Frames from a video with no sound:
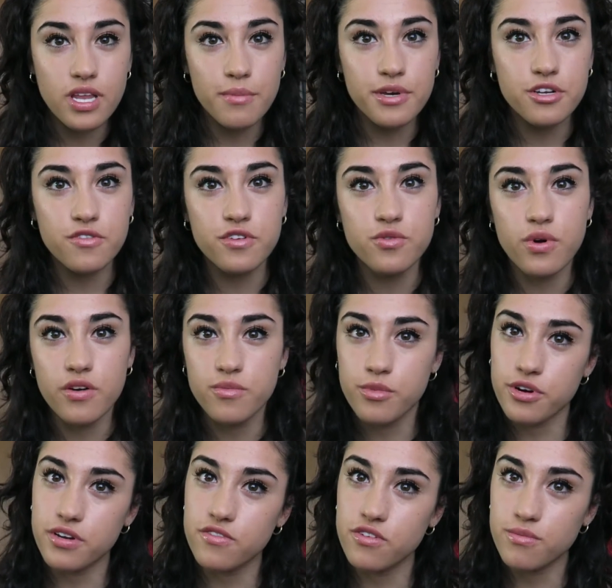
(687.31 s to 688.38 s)
Let me know if you want
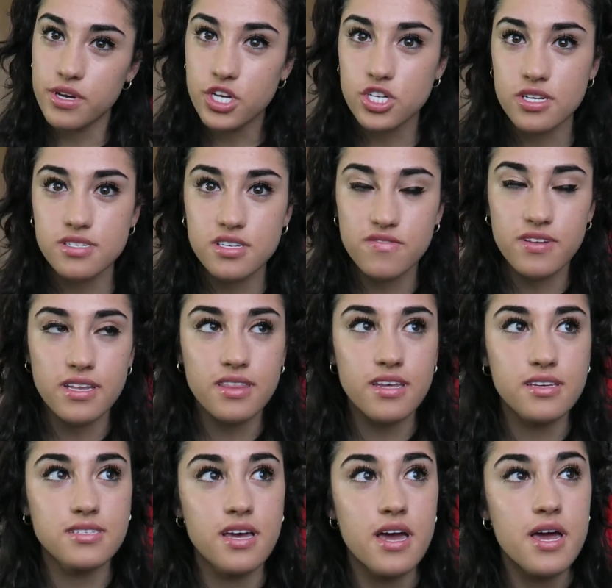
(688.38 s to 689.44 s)
more information on stuff like
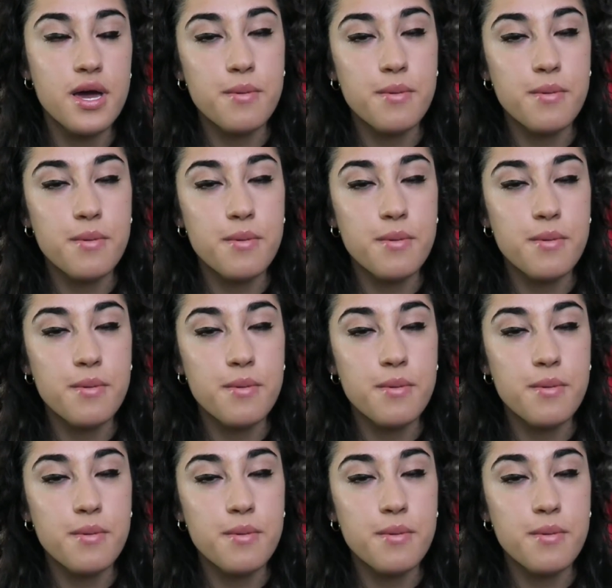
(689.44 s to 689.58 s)
this.